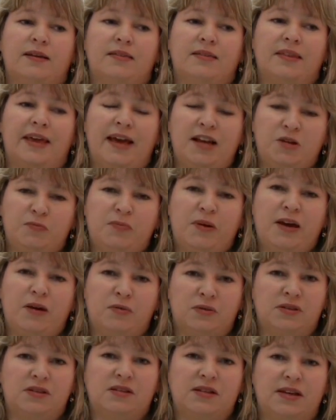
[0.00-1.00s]
the
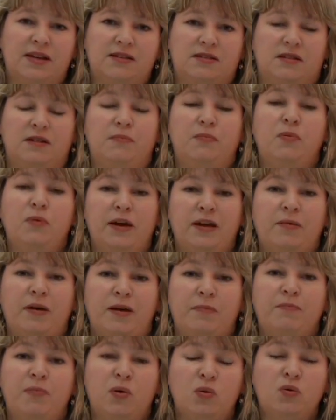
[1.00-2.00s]
HbA1c is an
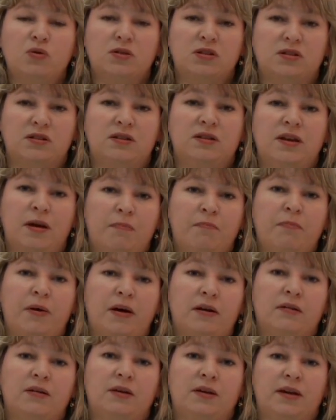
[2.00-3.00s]
important
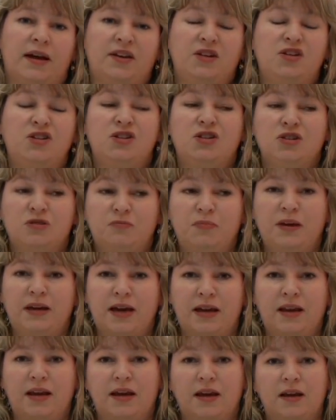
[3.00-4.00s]
number, and you should be
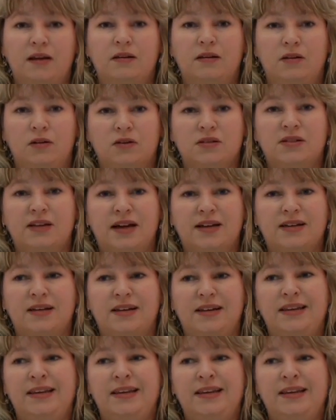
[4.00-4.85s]
getting it looked at at